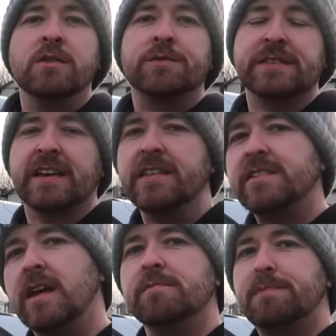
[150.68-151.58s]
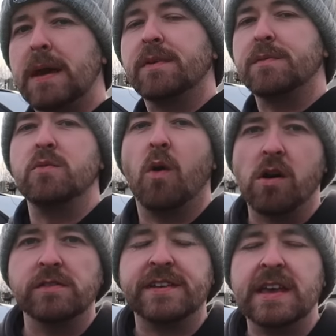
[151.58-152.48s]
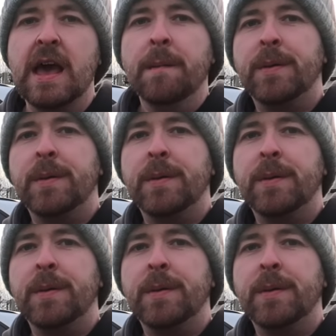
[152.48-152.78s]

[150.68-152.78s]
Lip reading: which means I get the BMW warranty,